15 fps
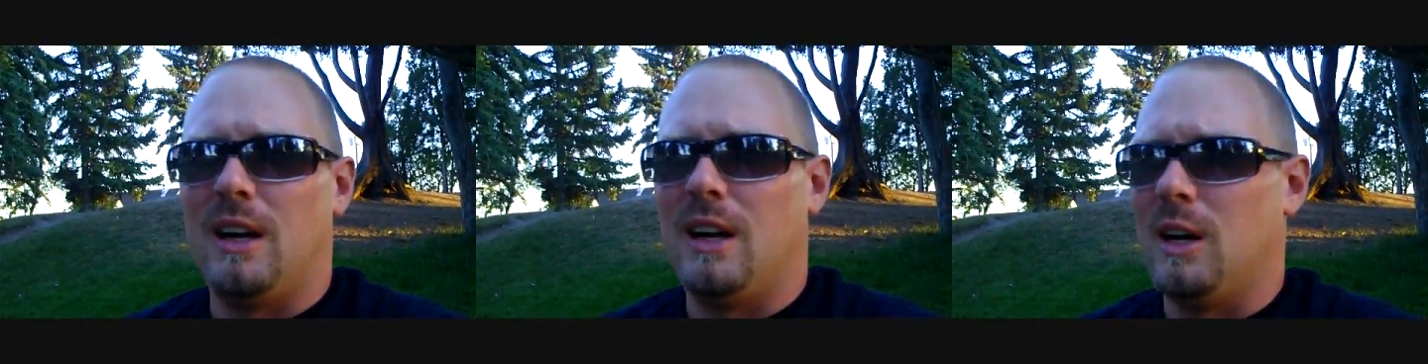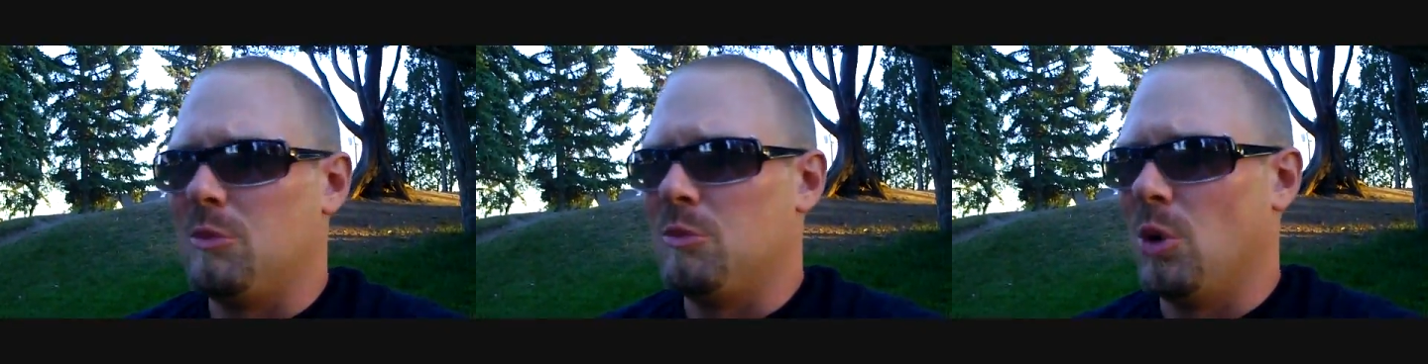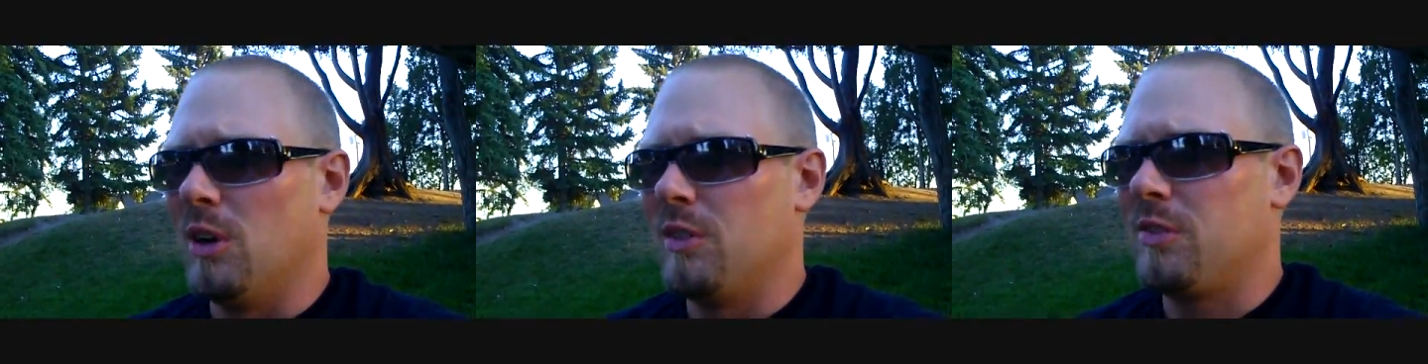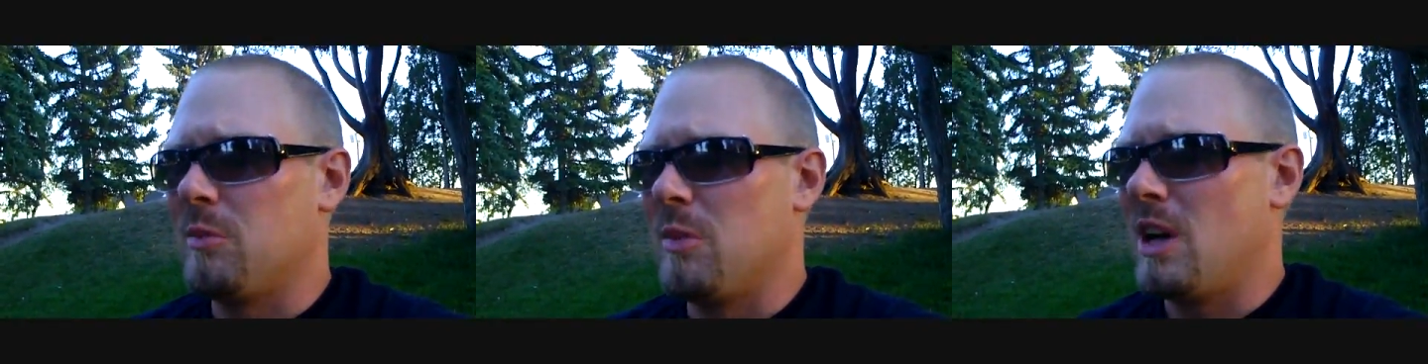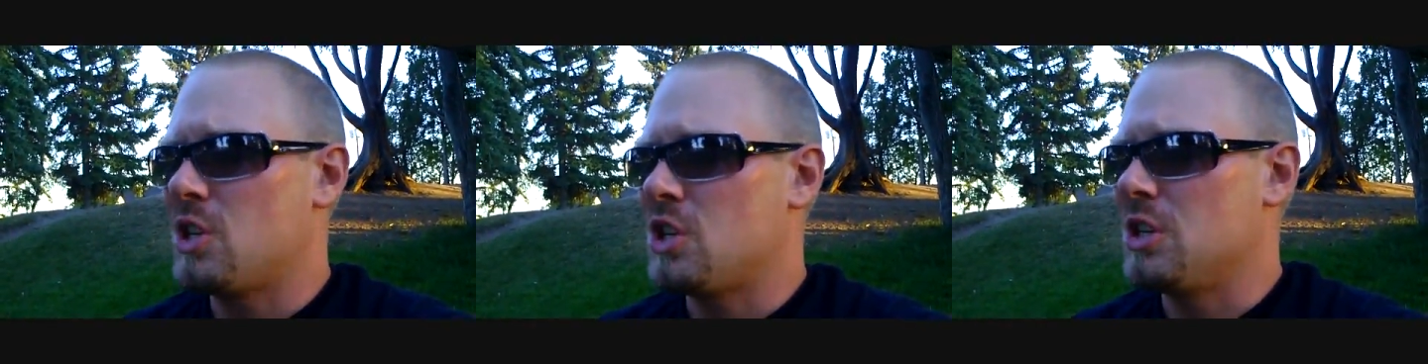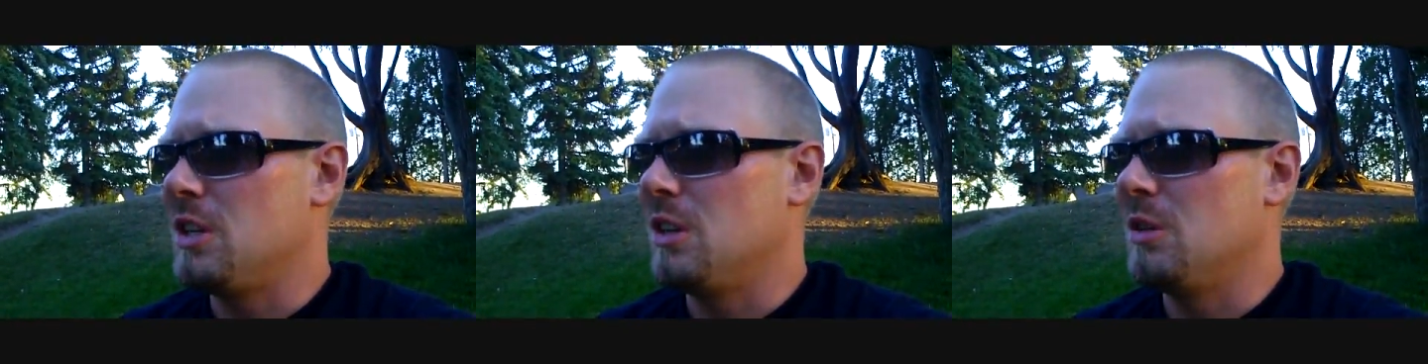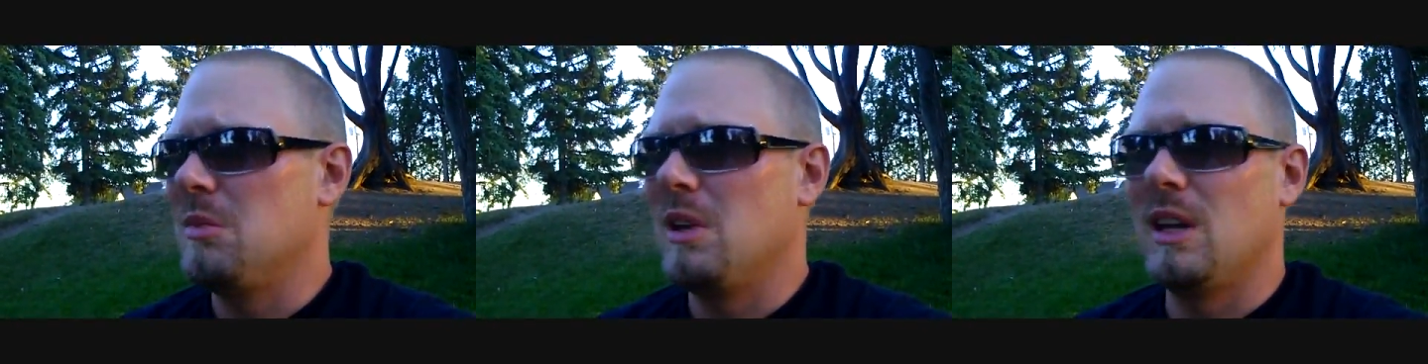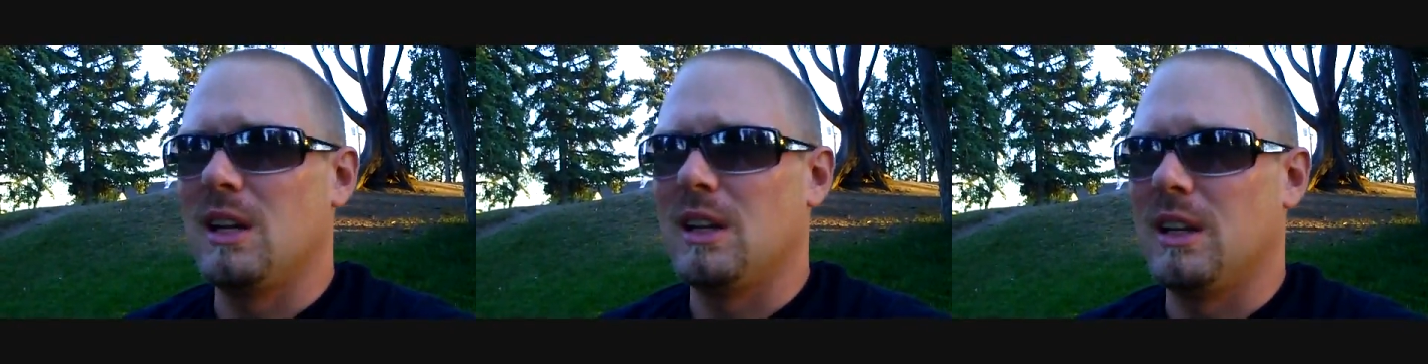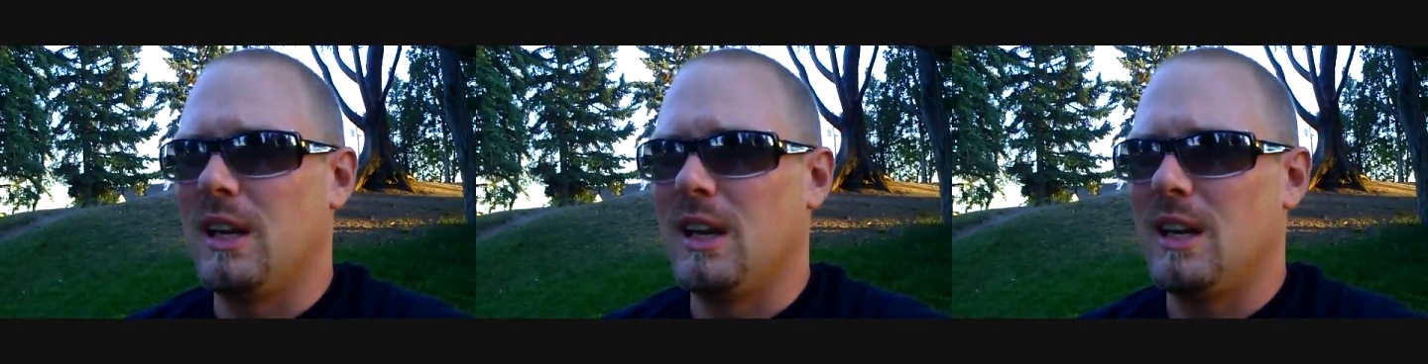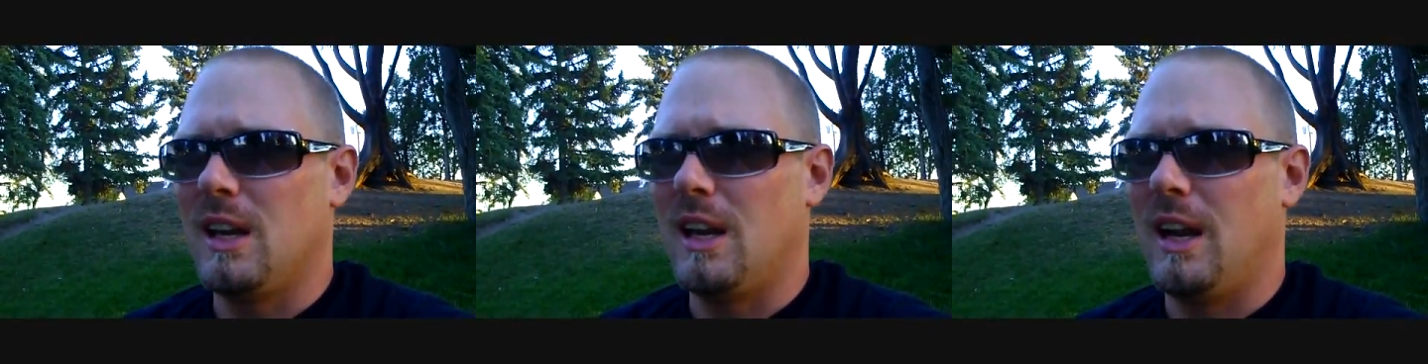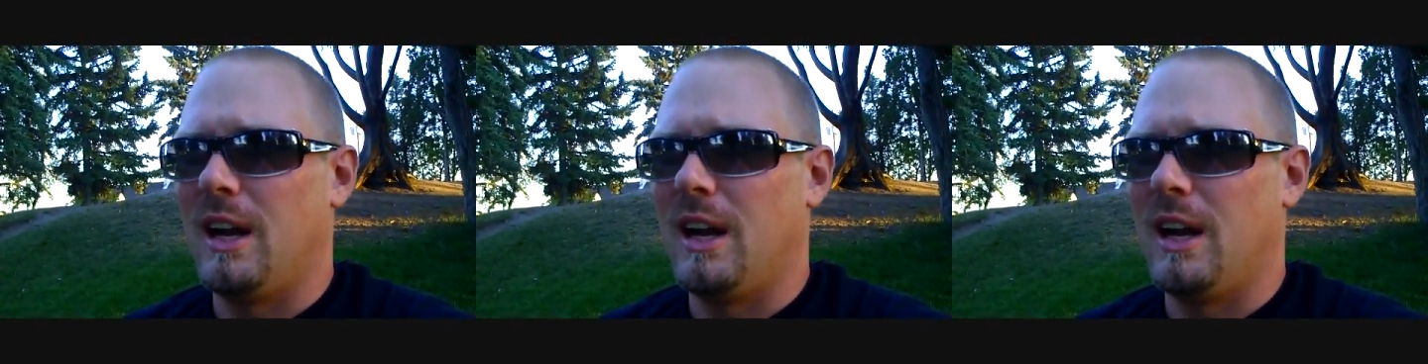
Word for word: Uh, more information to you immediately.